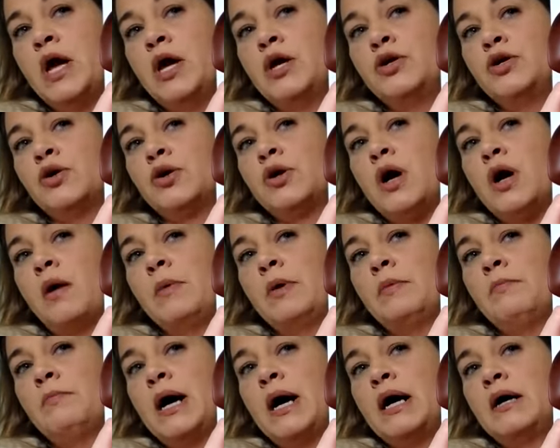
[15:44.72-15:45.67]
Your
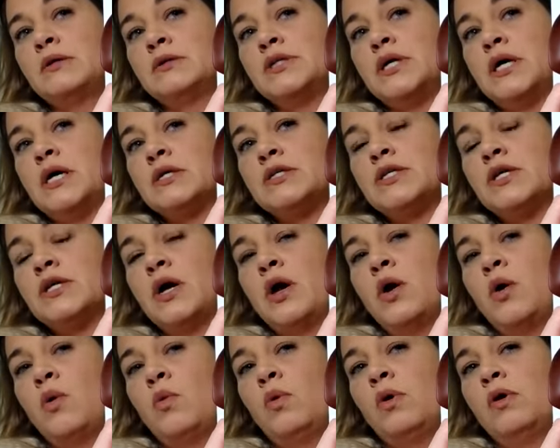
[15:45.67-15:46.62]
common bile duct
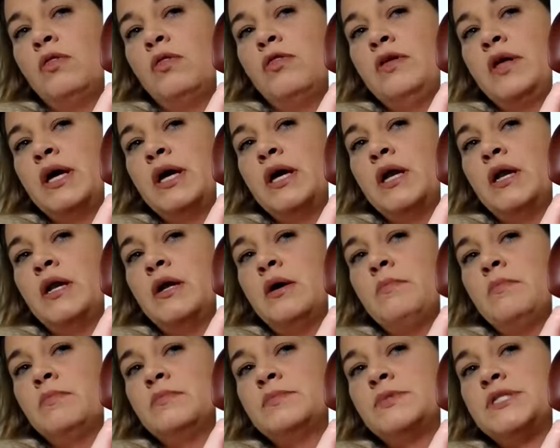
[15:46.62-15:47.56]
will then
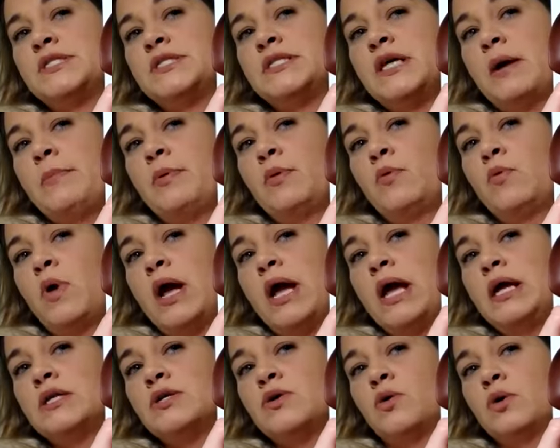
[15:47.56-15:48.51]

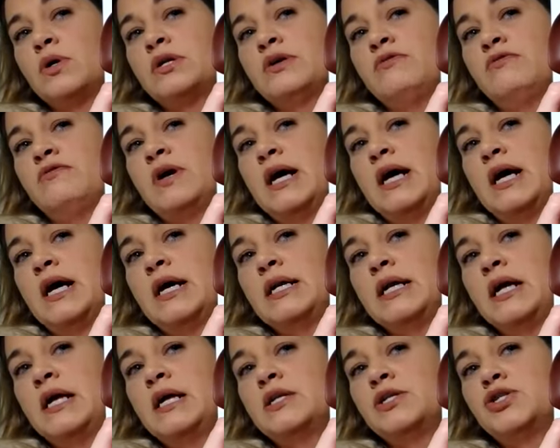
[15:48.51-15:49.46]
separate or divide
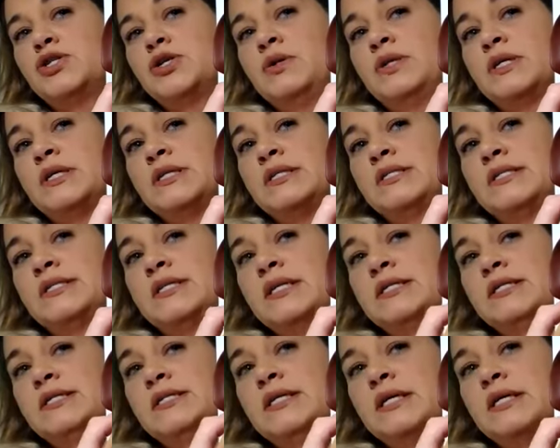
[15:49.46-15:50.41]
into the
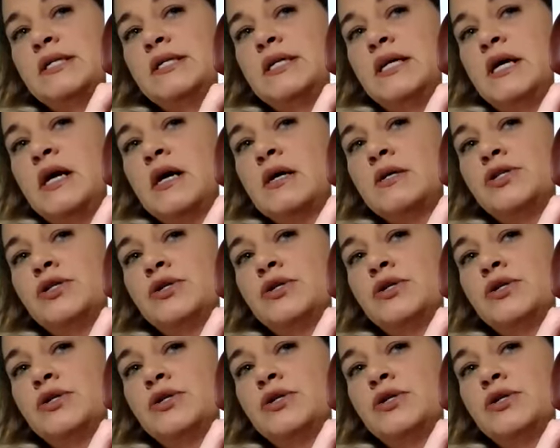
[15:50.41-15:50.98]
cystic duct.